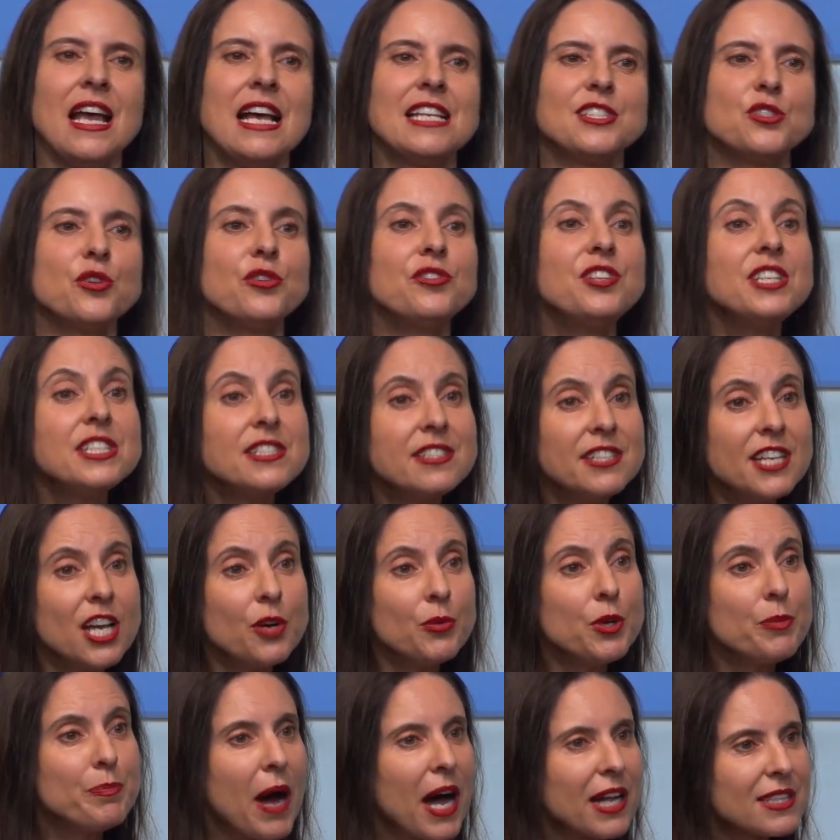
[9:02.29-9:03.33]
So this year
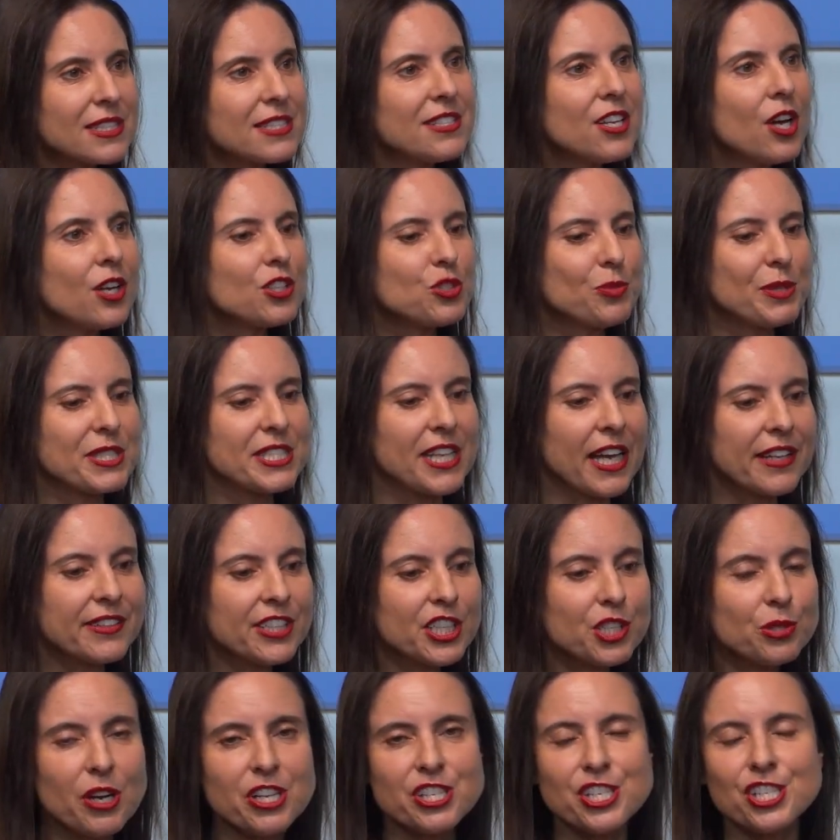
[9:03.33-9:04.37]
we partnered with Candy
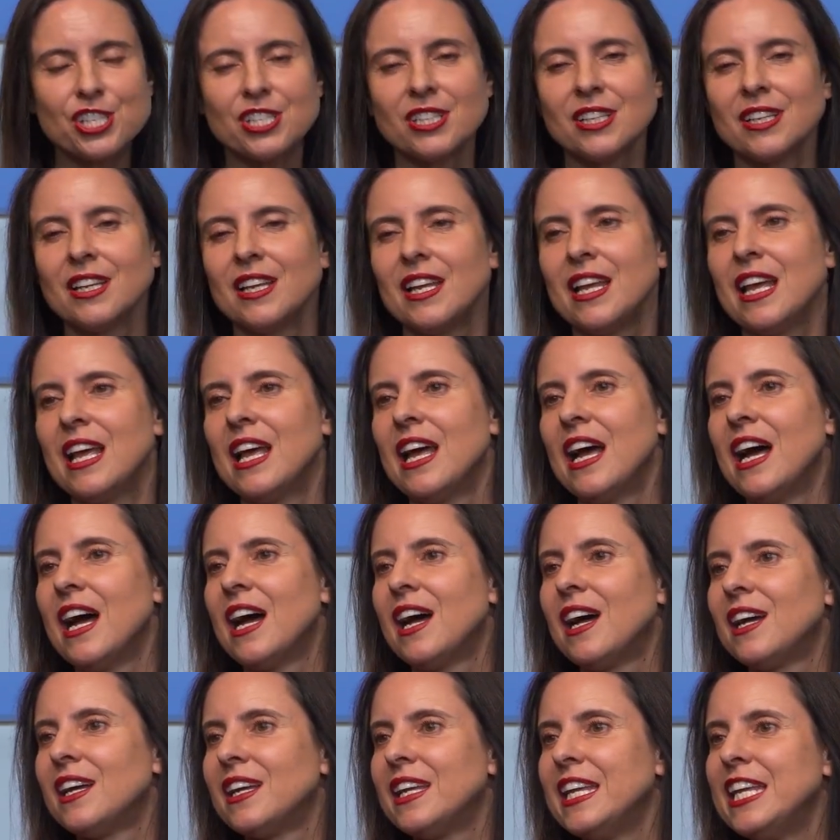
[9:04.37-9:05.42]
Crush.
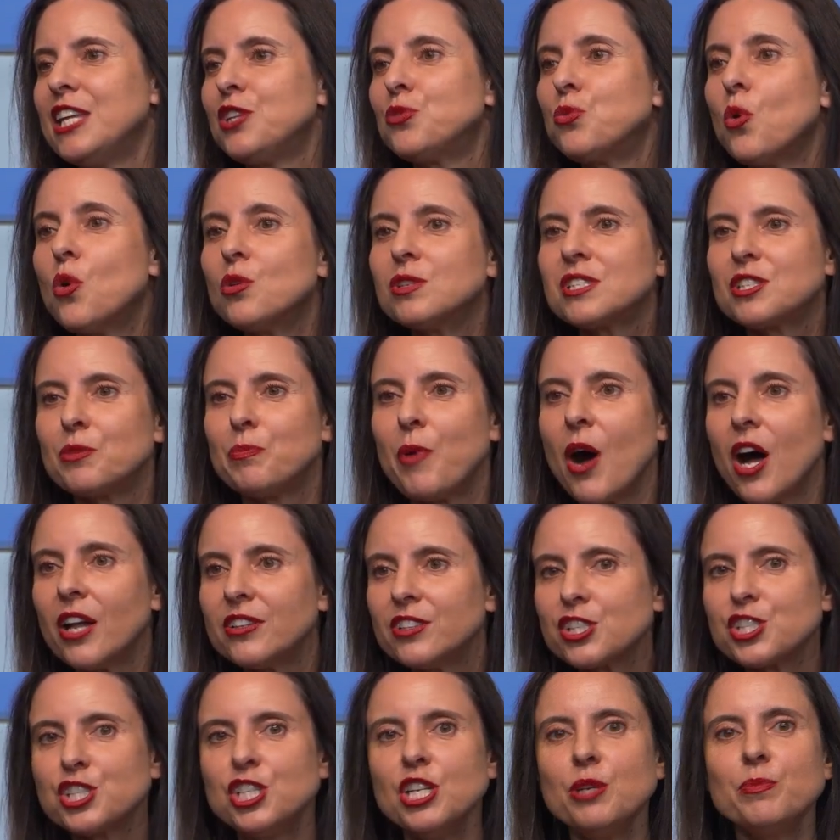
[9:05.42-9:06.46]
It was a
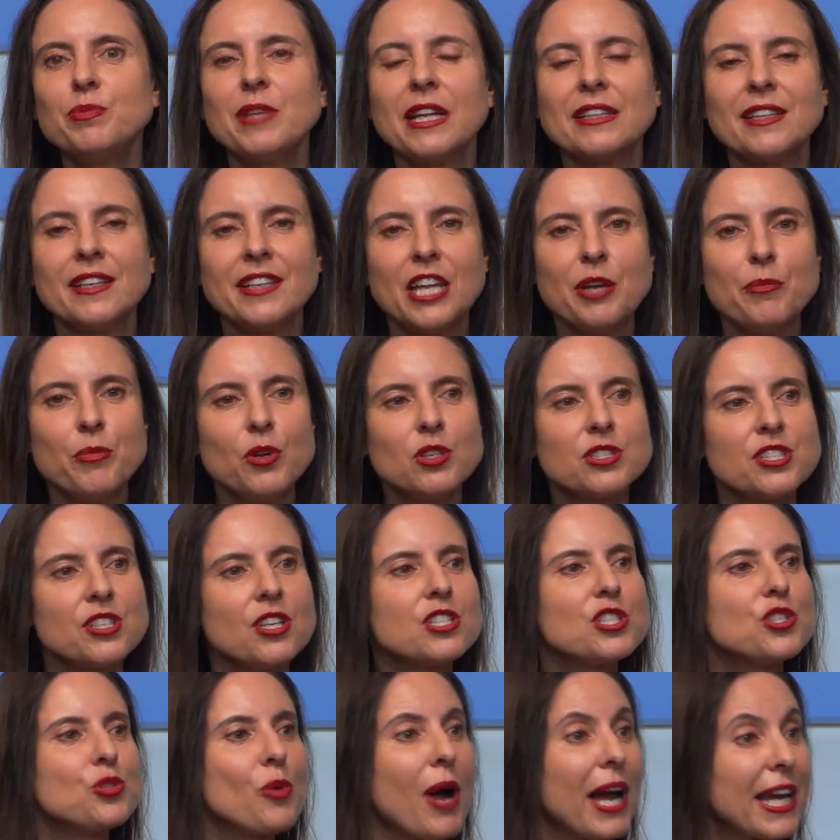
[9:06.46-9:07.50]
partnership that enables
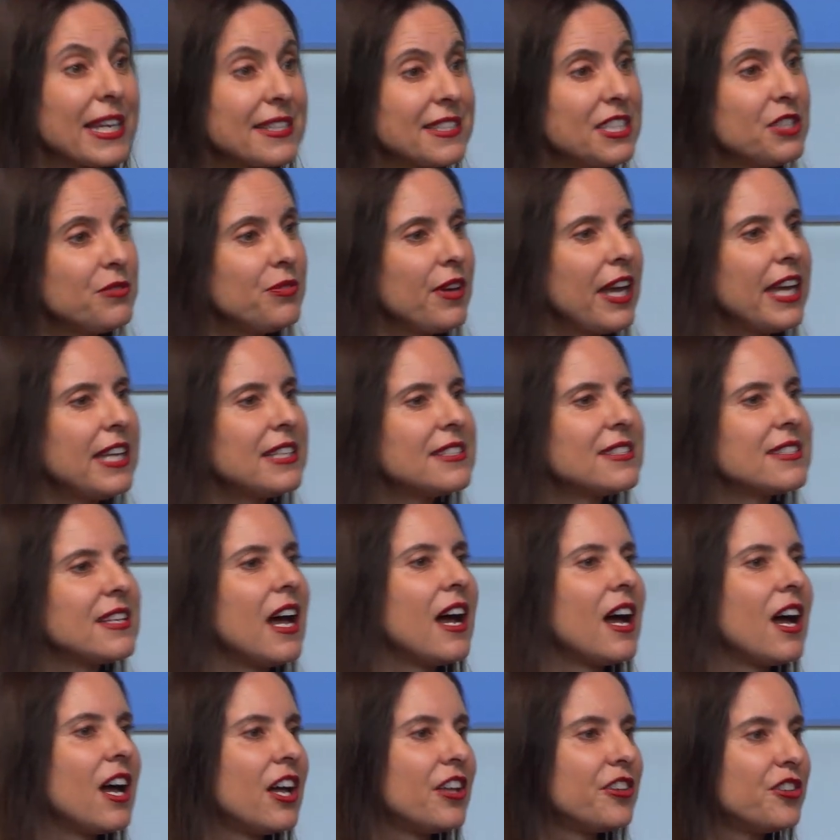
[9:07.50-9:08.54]
us to activate
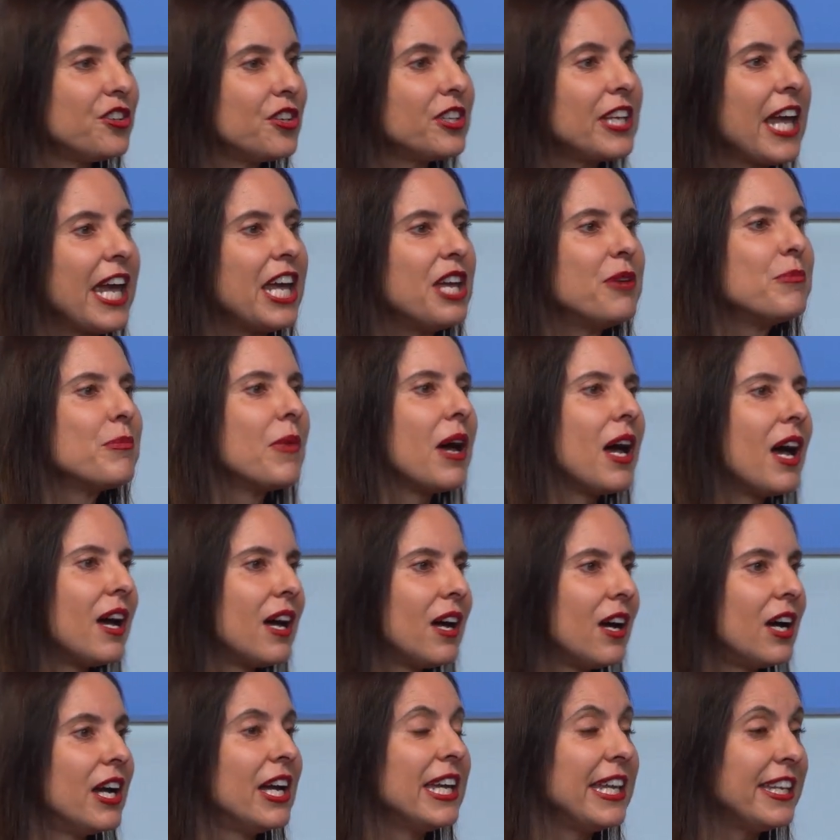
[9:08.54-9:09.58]
the game
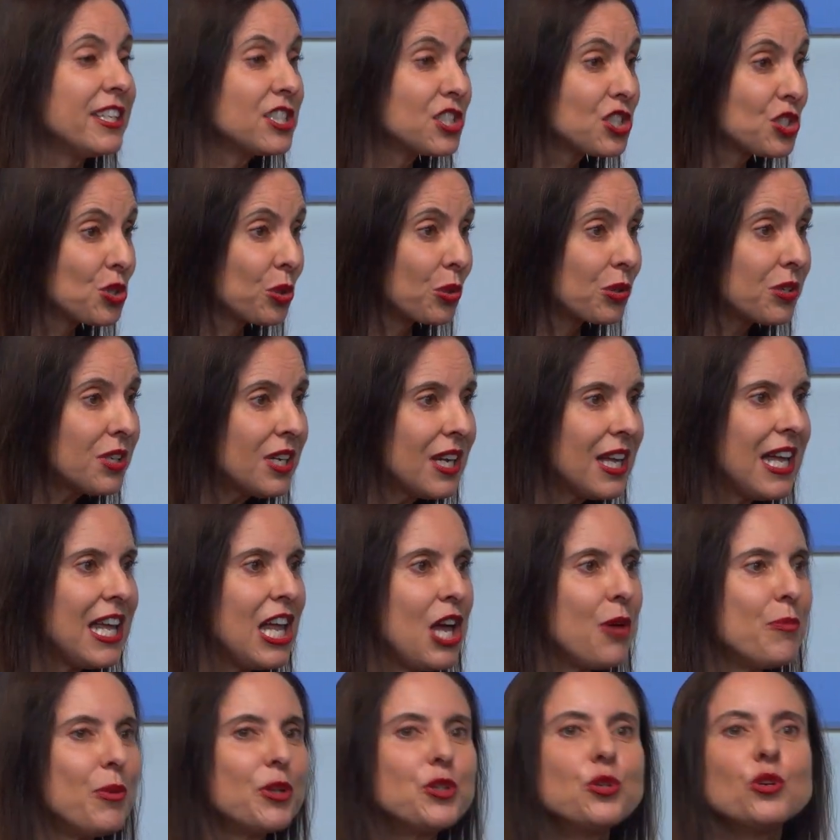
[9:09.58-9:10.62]
in store,
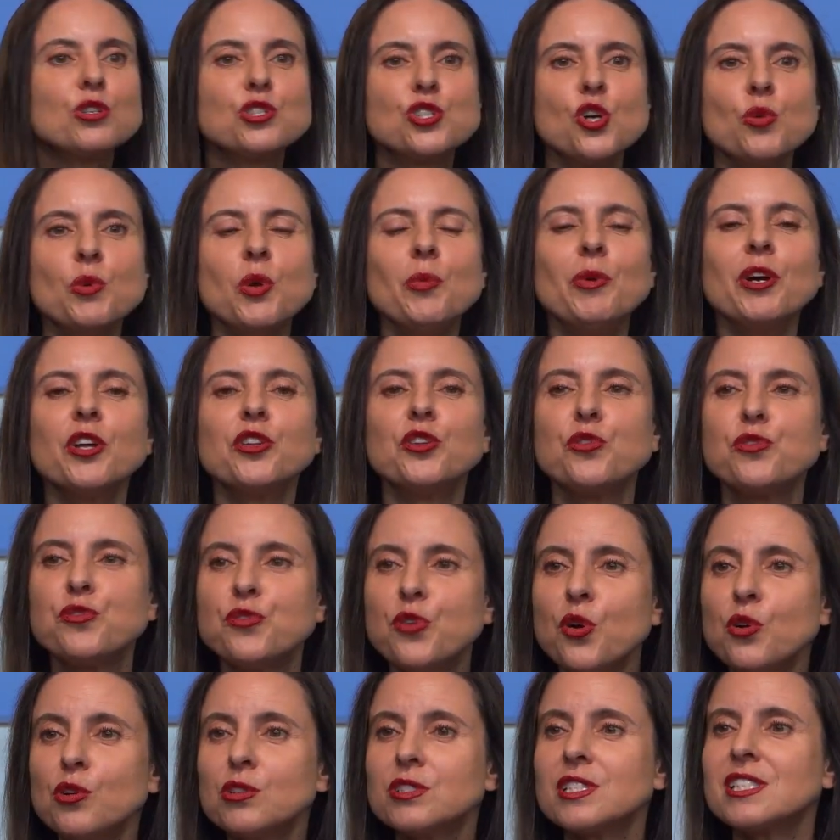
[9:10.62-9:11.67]
but also we were the
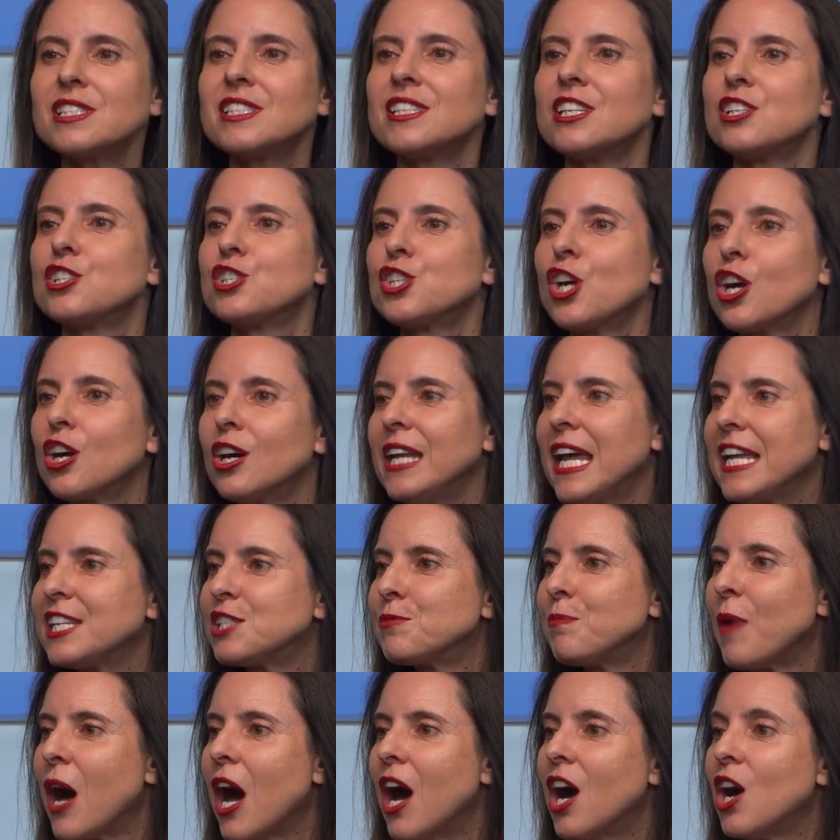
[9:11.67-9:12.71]
first
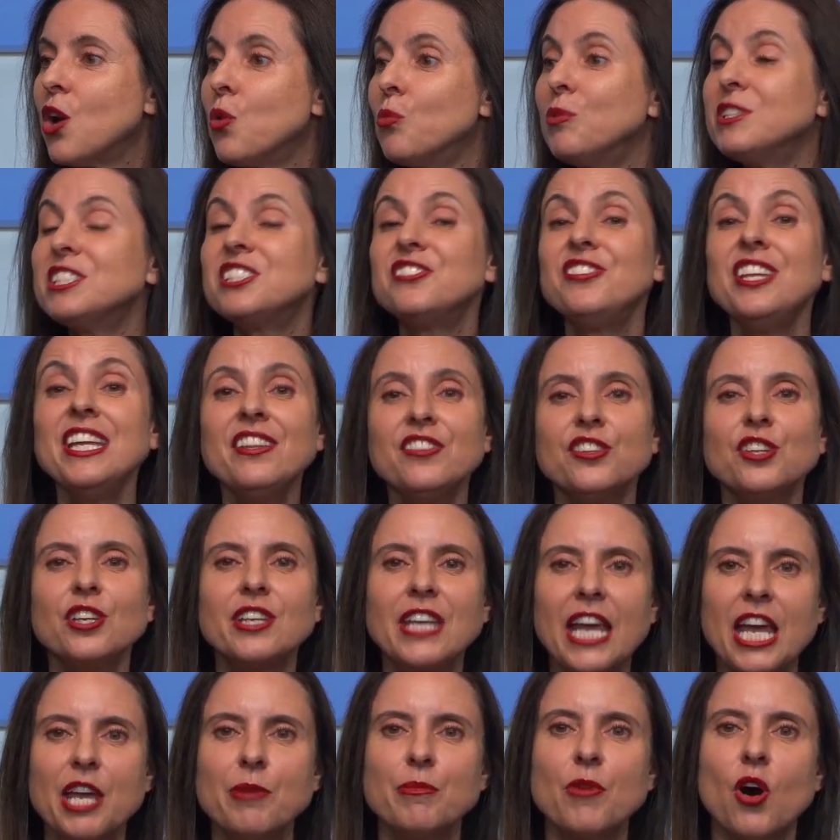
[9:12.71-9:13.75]
chocolate bar within the
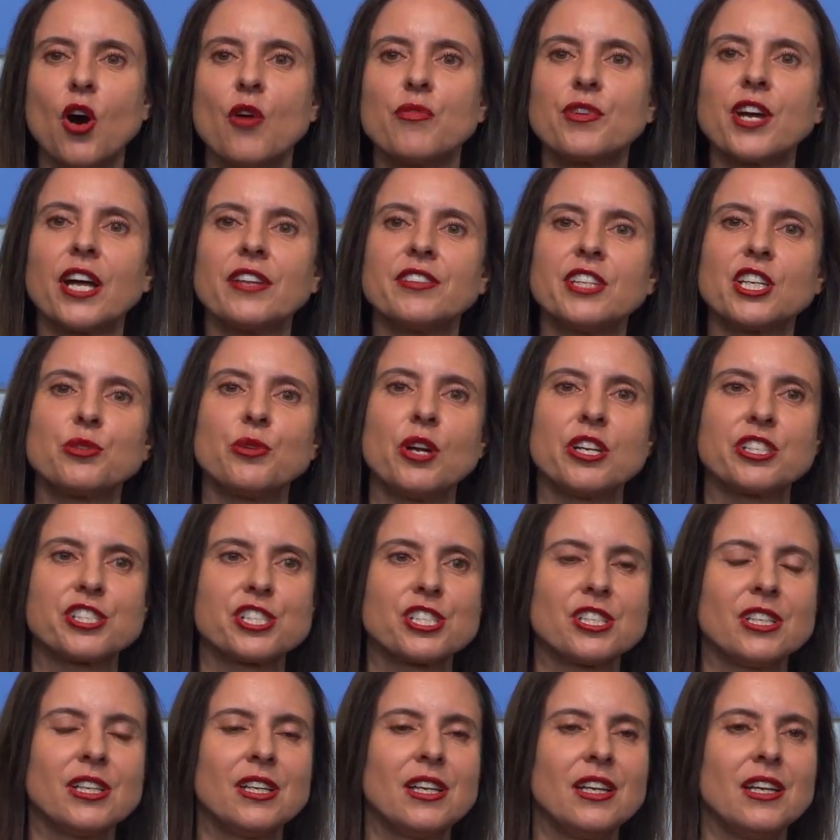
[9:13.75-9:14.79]
game of Candy
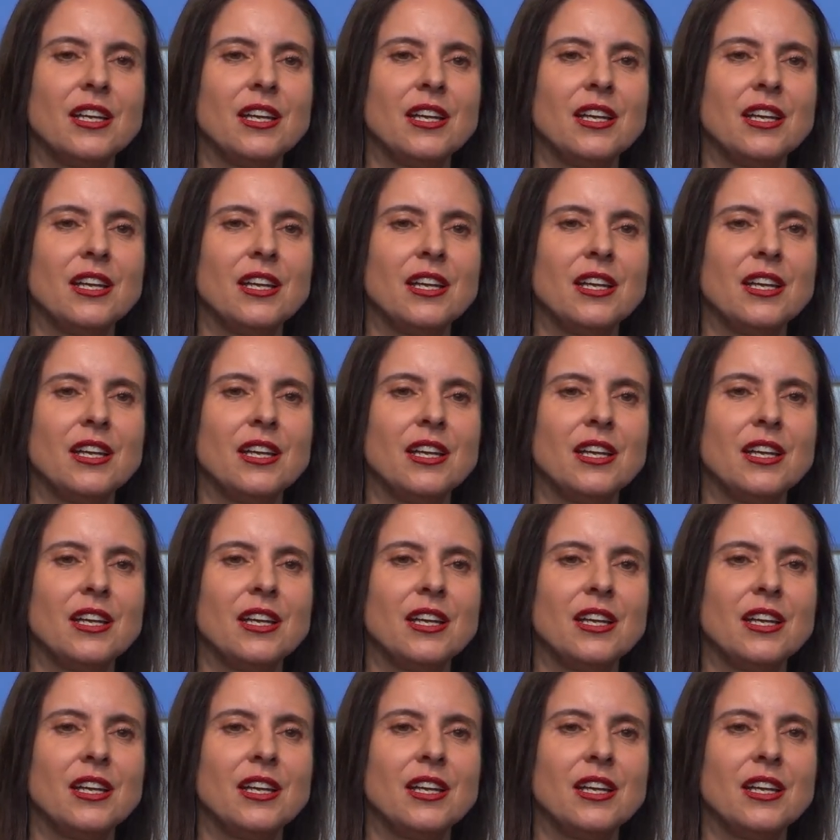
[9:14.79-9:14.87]
Crush.